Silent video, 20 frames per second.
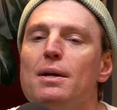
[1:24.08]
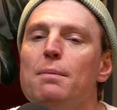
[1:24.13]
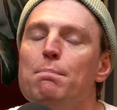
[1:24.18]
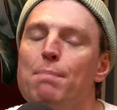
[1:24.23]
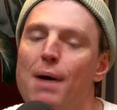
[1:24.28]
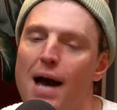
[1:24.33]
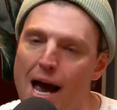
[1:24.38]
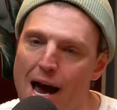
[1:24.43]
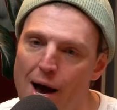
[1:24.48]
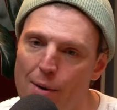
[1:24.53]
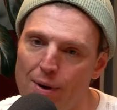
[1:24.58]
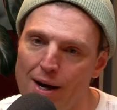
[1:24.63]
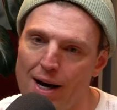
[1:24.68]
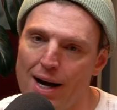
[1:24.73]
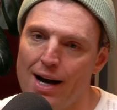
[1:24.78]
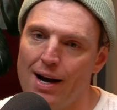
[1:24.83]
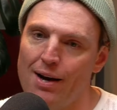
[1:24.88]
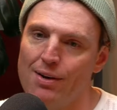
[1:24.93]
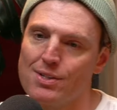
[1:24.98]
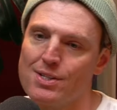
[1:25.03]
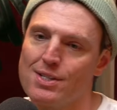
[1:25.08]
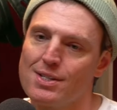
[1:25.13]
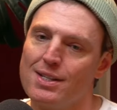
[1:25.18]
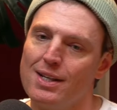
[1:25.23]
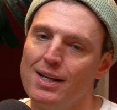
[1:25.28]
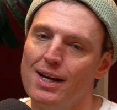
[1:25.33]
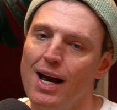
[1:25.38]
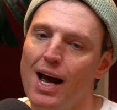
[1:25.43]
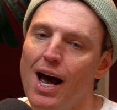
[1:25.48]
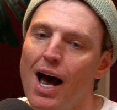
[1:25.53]
powerhouse.
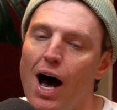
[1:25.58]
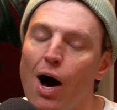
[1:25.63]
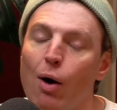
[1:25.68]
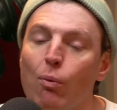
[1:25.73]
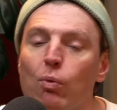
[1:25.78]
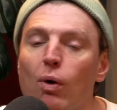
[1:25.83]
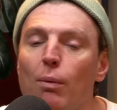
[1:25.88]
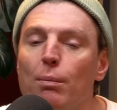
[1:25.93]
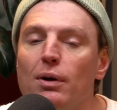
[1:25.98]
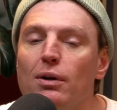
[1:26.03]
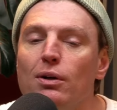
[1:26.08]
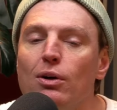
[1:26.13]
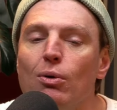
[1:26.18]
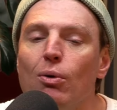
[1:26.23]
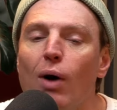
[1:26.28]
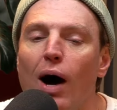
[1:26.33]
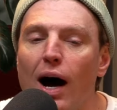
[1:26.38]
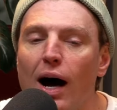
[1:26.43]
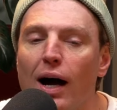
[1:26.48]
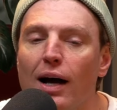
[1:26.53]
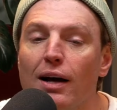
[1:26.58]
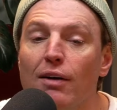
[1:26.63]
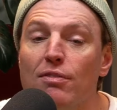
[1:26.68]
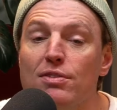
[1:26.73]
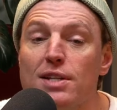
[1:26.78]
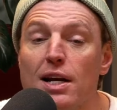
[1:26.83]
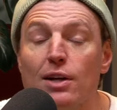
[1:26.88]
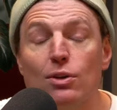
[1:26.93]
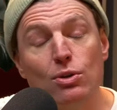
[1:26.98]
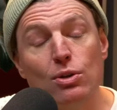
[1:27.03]
A woman who I have
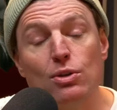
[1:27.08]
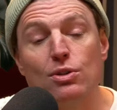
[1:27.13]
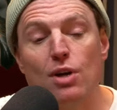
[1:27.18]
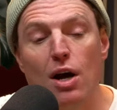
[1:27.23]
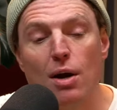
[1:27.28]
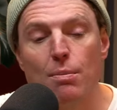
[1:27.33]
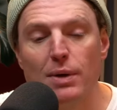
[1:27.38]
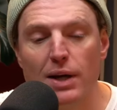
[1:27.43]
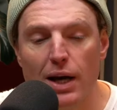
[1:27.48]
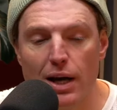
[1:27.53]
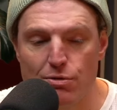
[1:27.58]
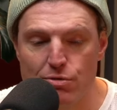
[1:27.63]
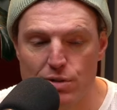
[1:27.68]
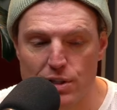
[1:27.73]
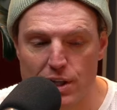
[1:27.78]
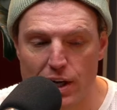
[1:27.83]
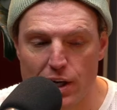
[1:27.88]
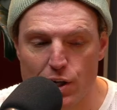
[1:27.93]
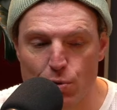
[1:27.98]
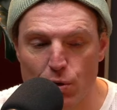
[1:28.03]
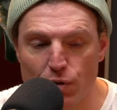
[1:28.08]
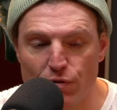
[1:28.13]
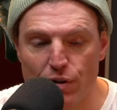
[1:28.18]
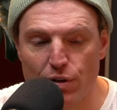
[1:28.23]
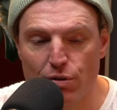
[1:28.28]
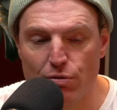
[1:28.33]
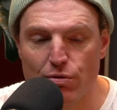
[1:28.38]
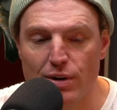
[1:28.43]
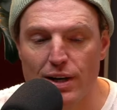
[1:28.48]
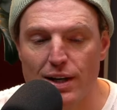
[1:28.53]
said could turn me heterosexual for
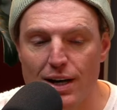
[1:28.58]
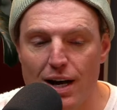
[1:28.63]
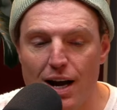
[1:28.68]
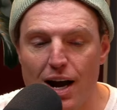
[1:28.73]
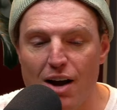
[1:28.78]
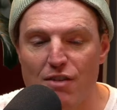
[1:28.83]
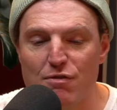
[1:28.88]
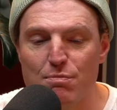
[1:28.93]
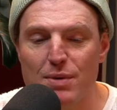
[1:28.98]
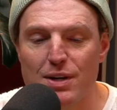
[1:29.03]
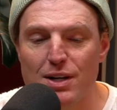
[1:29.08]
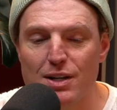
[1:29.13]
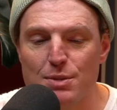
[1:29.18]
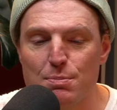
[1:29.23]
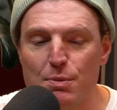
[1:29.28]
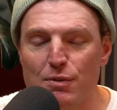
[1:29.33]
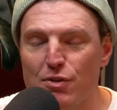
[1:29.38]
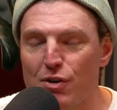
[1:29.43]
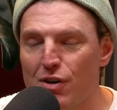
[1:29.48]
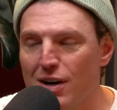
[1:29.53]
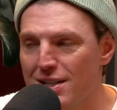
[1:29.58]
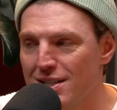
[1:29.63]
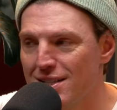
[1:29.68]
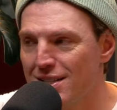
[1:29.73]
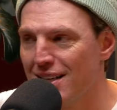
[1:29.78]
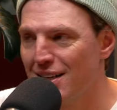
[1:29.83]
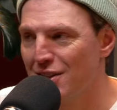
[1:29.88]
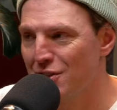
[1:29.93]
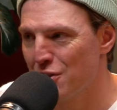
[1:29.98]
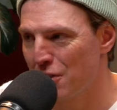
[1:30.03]
three and a half minutes before I
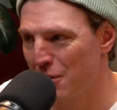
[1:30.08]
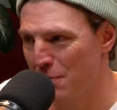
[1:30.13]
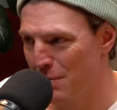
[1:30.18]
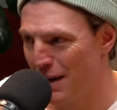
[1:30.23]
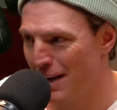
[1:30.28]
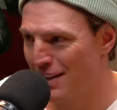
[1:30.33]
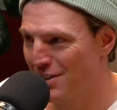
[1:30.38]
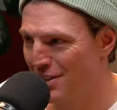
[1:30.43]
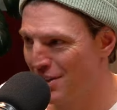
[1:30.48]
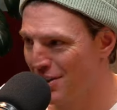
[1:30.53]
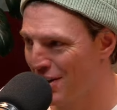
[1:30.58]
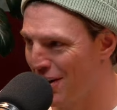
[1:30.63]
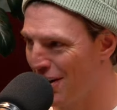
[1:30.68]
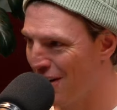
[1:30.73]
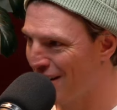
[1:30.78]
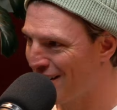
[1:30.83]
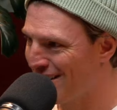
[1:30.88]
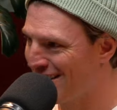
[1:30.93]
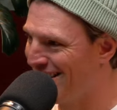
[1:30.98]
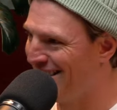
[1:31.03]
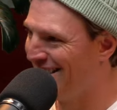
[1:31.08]
slingshot back to cock.